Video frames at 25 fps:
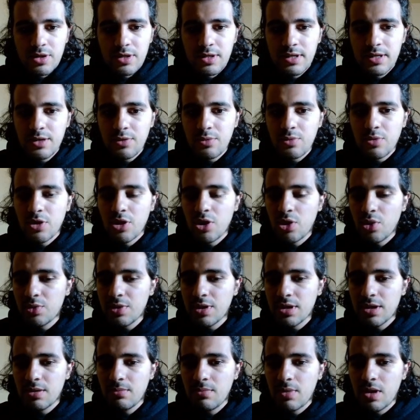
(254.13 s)
Here we're
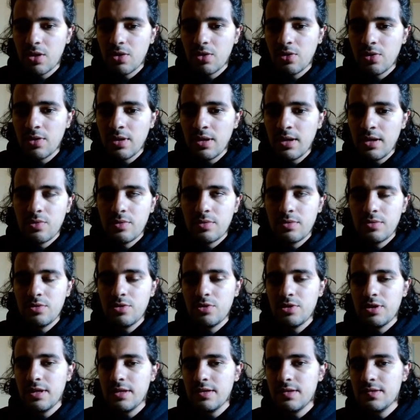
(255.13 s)
loading the model you
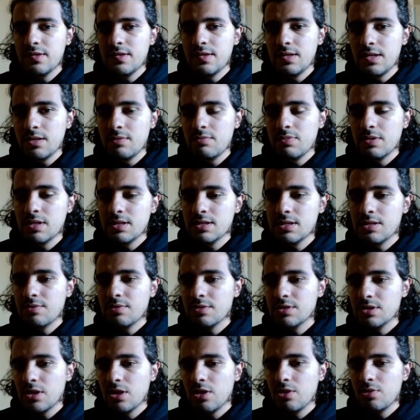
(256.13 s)
didn't see it because I
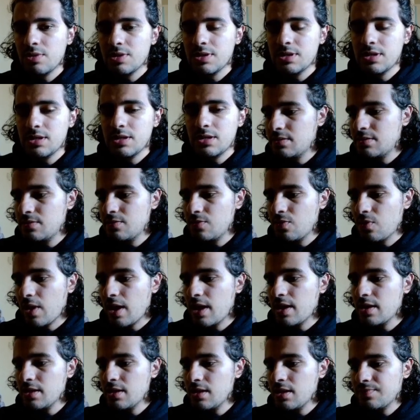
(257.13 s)
was already
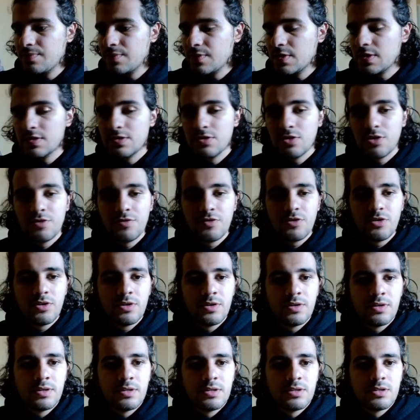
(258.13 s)
run the server.
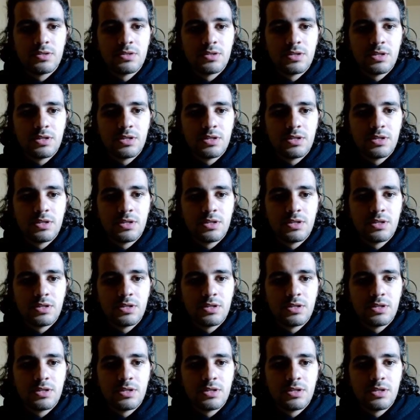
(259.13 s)
So